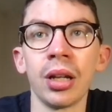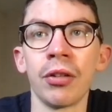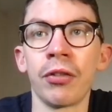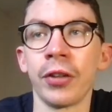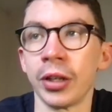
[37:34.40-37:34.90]

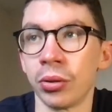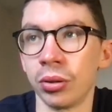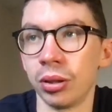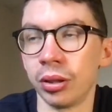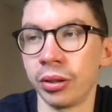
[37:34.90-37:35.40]
Phil,
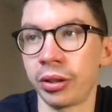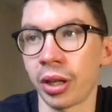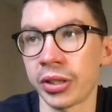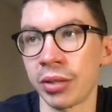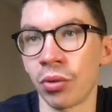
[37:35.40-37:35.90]

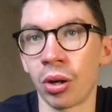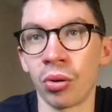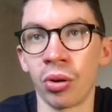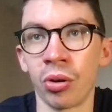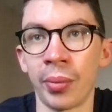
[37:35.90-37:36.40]
does he roll
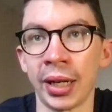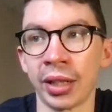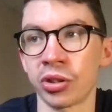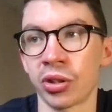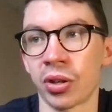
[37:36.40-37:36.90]
or make
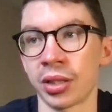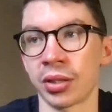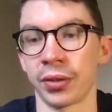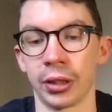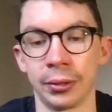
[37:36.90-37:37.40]
a
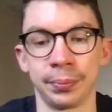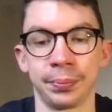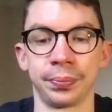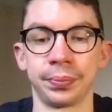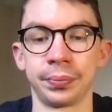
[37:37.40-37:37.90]
transfer?
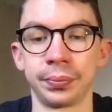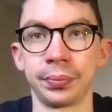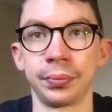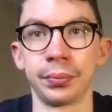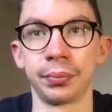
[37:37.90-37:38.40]

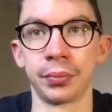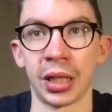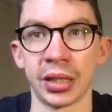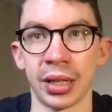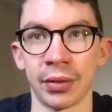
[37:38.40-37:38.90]

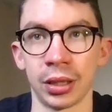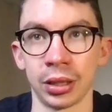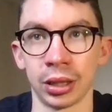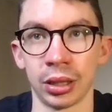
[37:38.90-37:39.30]
Let's have a look.